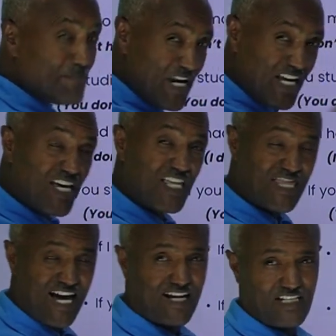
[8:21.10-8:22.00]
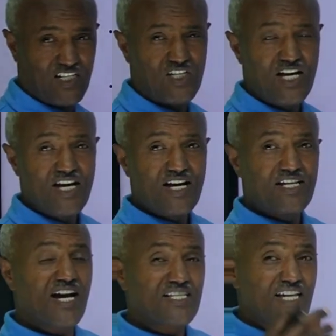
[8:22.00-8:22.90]
meaning is that is, it
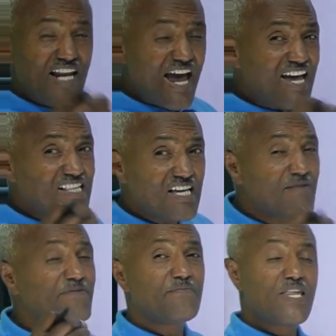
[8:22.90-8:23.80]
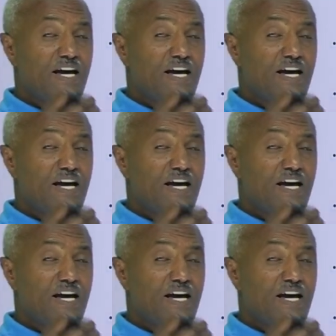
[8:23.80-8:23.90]
has a negative